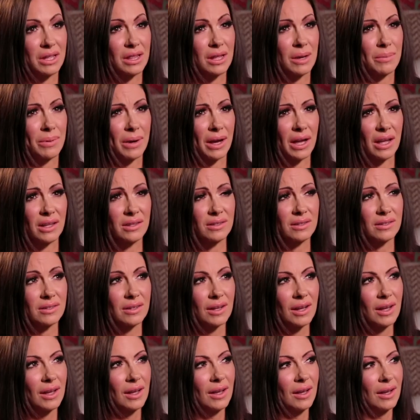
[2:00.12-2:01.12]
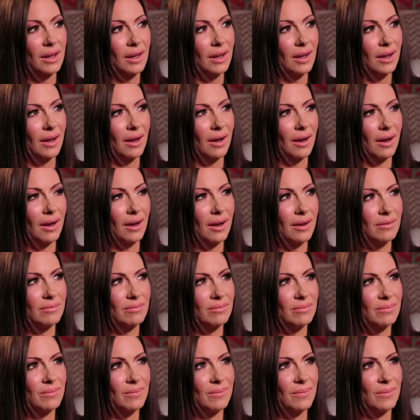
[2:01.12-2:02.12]
it in their pants.
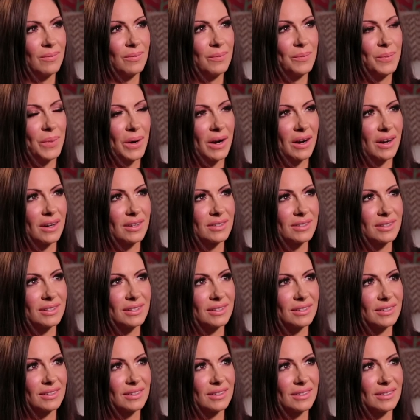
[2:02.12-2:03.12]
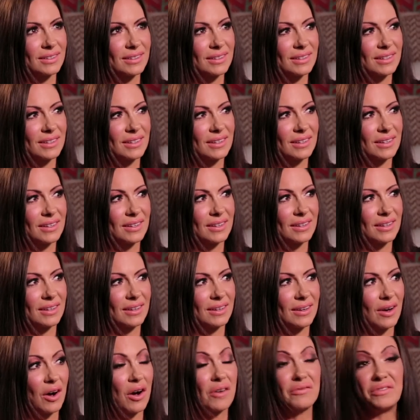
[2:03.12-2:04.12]
Um, but
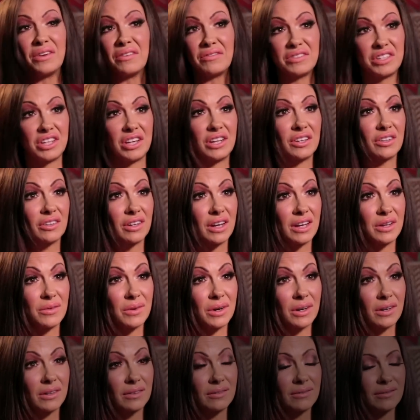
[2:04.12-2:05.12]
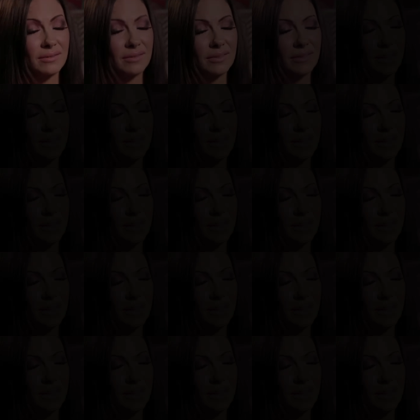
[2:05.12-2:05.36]
I've never cheated on anyone.